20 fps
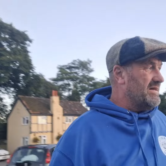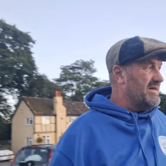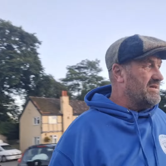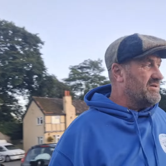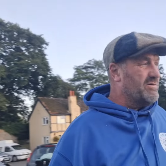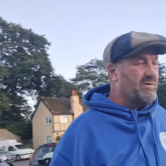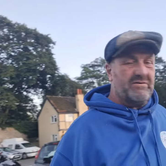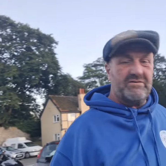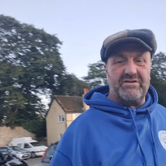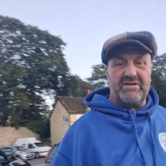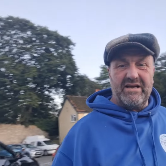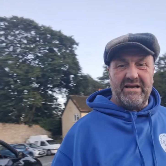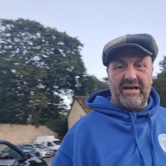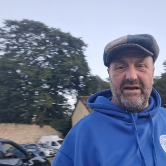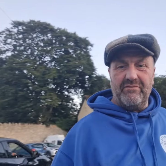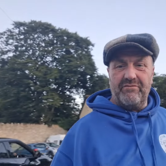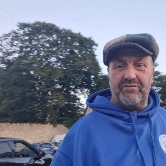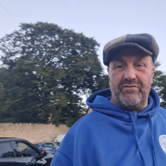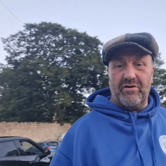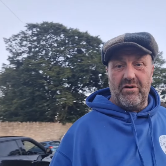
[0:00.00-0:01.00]
least we've seen
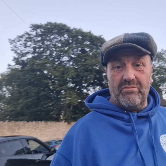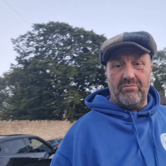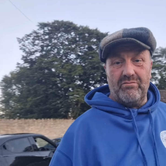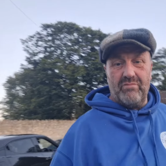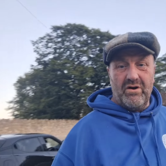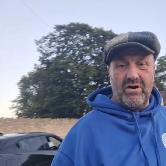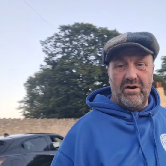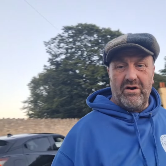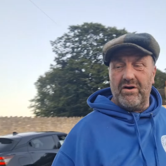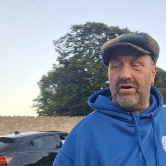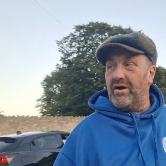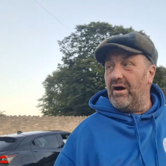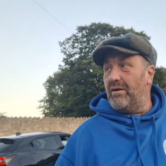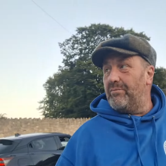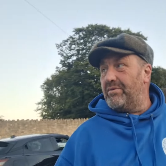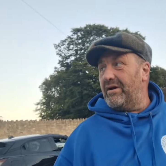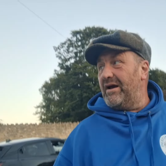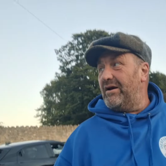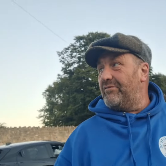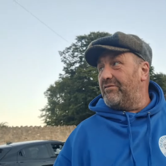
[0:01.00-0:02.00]
it from uh, a
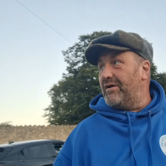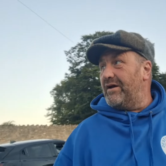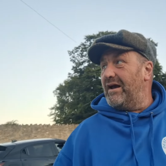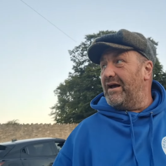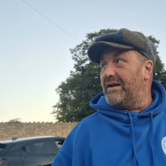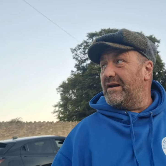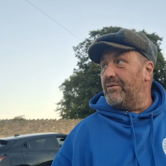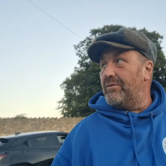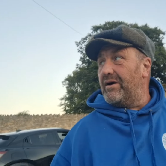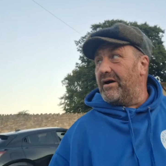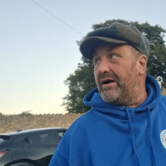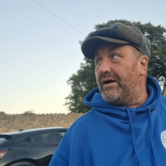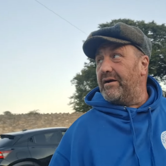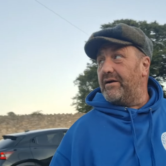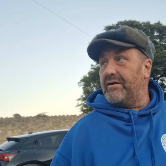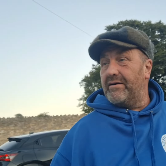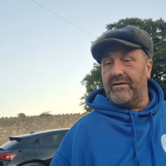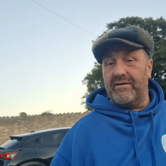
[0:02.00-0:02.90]
bit of it anyway.